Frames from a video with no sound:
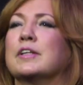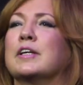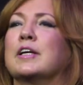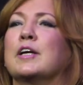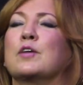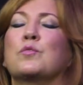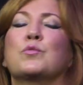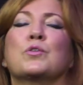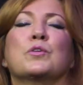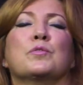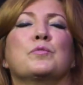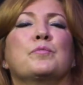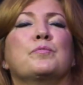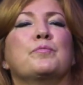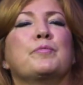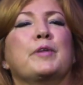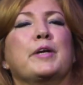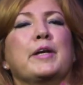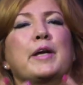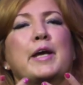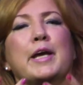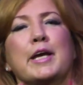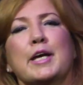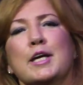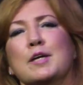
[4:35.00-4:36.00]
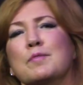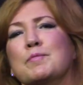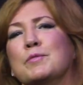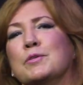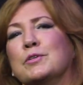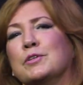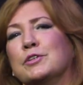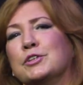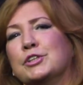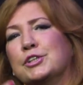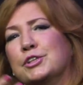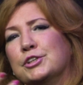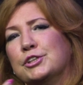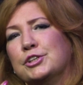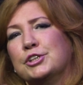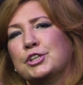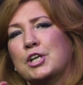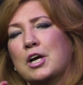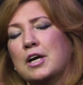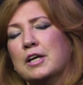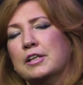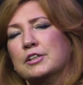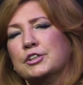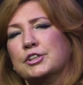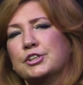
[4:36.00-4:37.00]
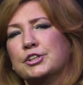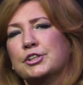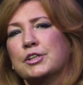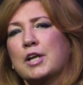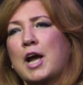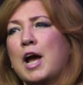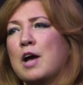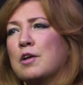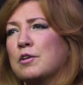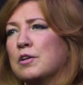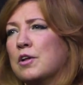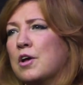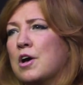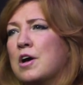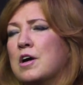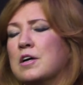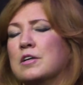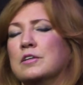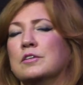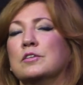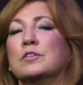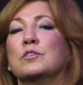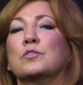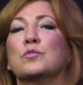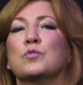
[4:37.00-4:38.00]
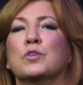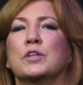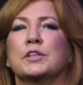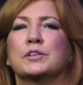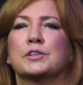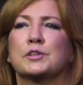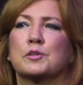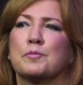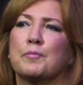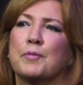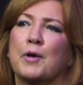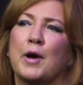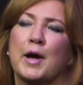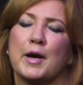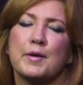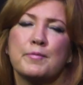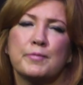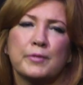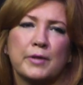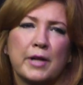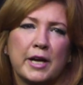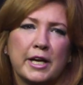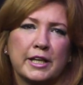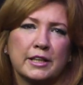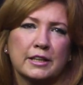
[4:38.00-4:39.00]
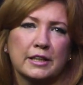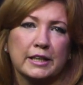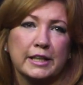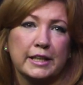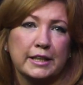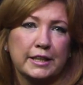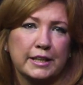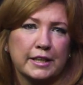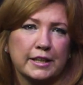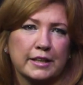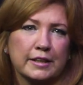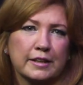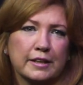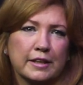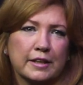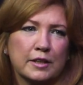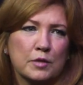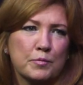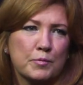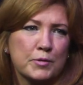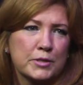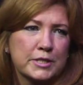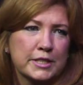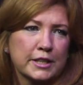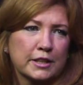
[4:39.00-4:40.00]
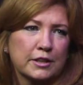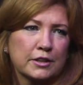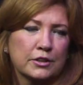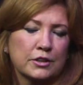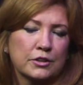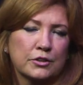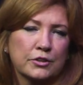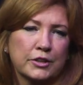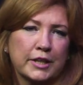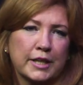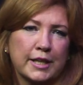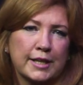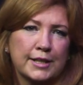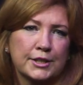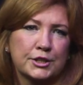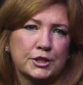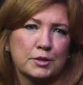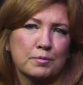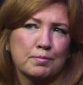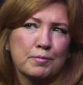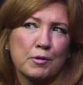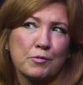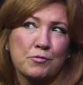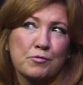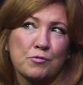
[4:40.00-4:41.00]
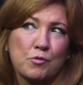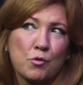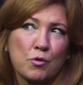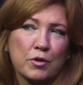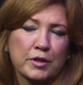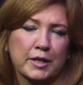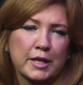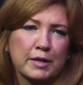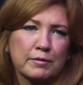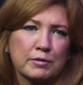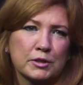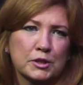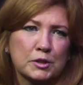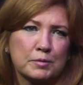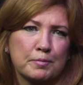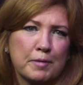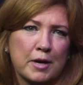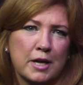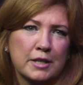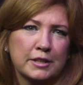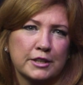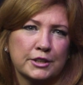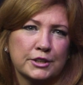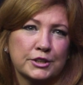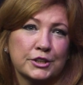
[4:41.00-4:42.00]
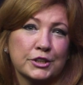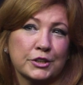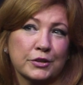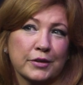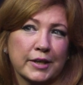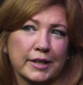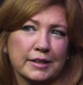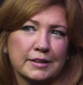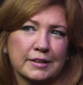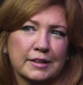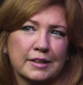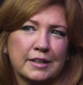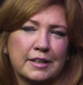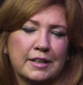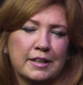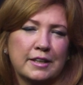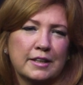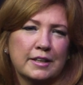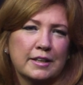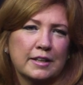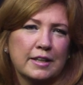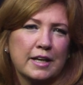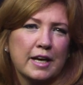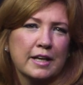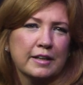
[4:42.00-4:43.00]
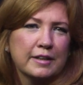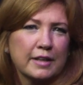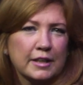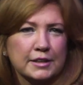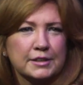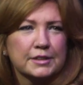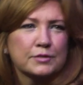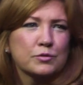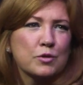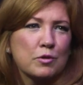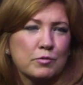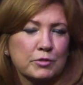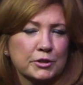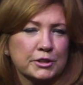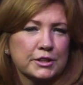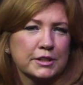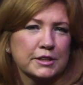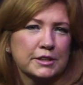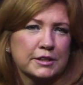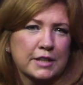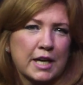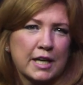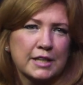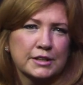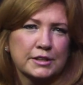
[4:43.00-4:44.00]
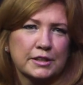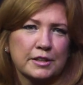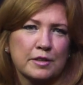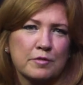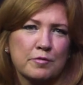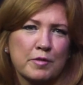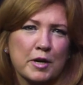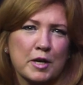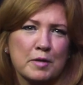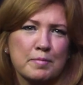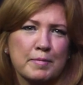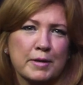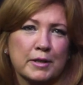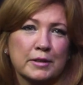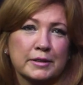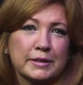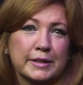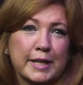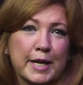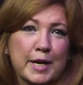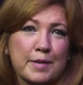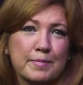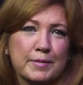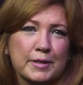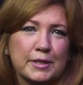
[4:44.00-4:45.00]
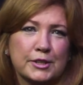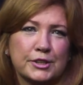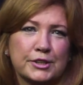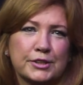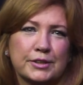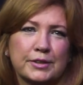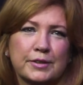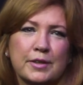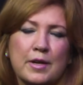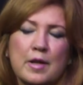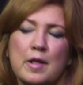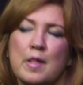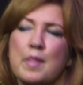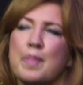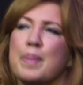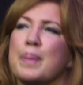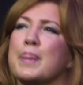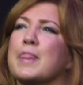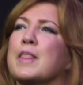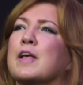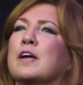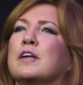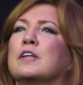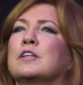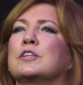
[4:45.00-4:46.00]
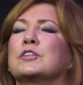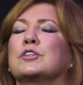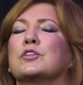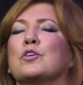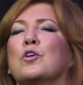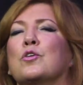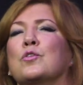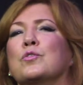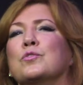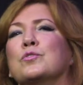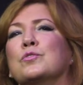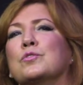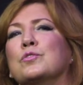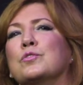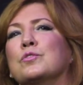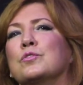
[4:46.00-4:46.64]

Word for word: It will be able to judge how long was the pipeline leaking in a particular location before they responded to it, and thus what was the size of the environmental damage. So